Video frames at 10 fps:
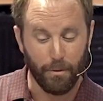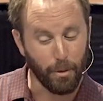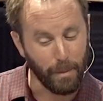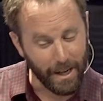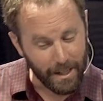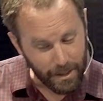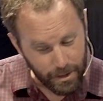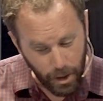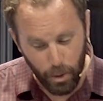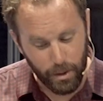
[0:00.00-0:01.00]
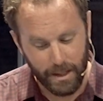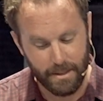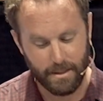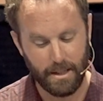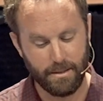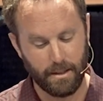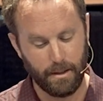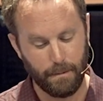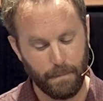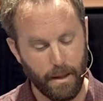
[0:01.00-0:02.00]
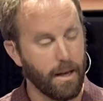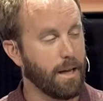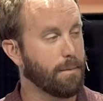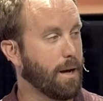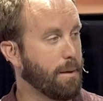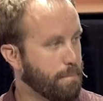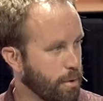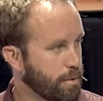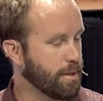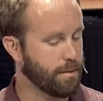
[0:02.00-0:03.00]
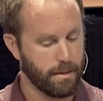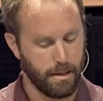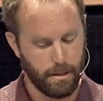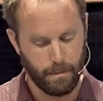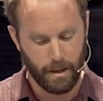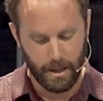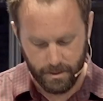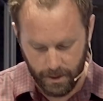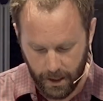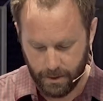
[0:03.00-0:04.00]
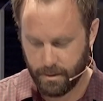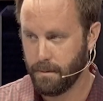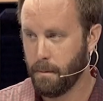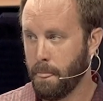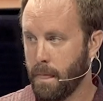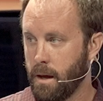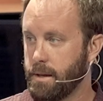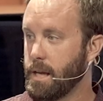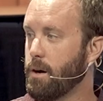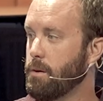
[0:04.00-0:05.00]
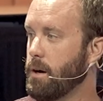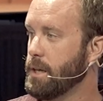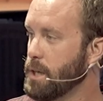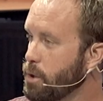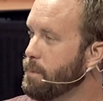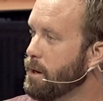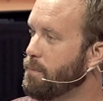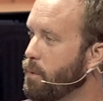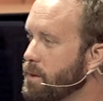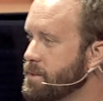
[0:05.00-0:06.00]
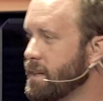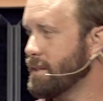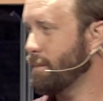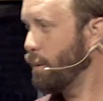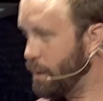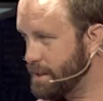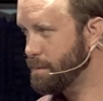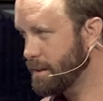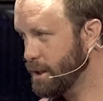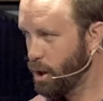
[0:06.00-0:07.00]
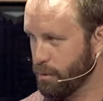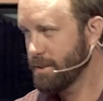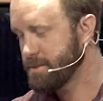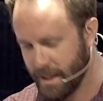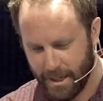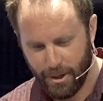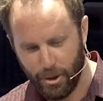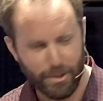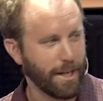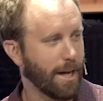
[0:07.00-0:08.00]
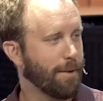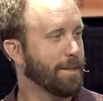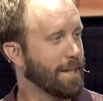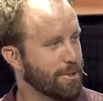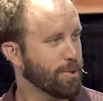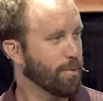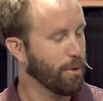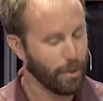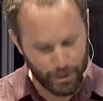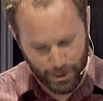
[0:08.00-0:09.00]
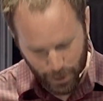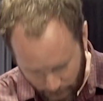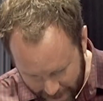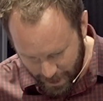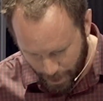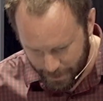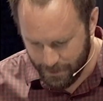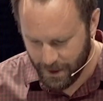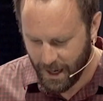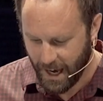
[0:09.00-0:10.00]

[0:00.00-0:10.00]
For my yoke is easy and my burden is light." Now, a yoke metaphor is not something that we typically go around saying all the time. In the ancient world, it was quite common.